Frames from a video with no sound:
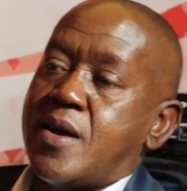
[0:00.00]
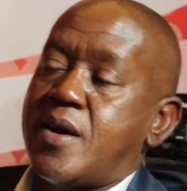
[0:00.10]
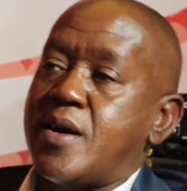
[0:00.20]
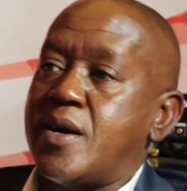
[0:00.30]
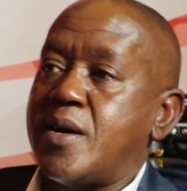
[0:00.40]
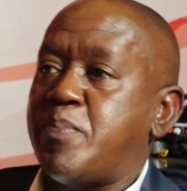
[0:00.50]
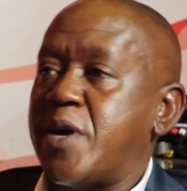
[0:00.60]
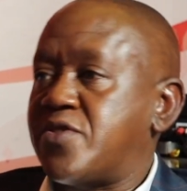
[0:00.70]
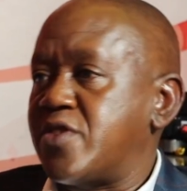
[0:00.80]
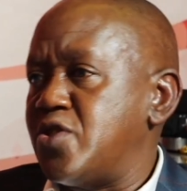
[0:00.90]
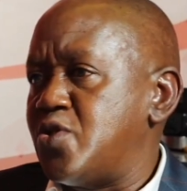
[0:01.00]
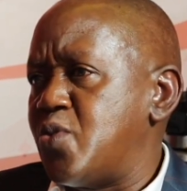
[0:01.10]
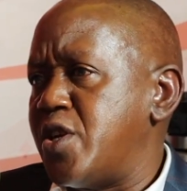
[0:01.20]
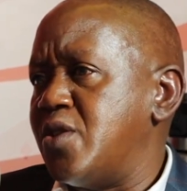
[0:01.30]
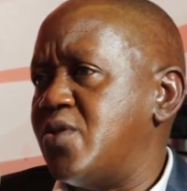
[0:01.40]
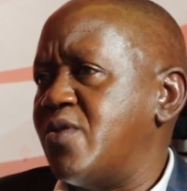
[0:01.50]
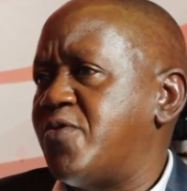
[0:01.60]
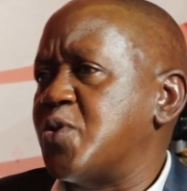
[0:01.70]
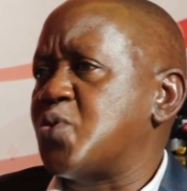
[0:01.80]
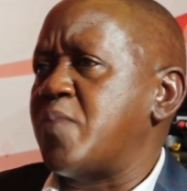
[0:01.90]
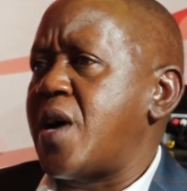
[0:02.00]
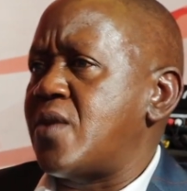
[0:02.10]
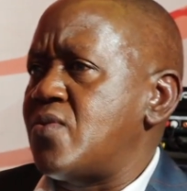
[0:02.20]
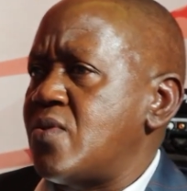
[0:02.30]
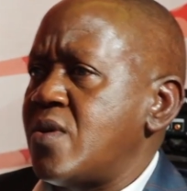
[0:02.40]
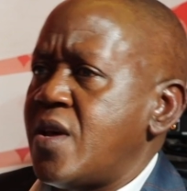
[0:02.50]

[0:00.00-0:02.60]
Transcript: Patrick Njiru when he drove for Subaru,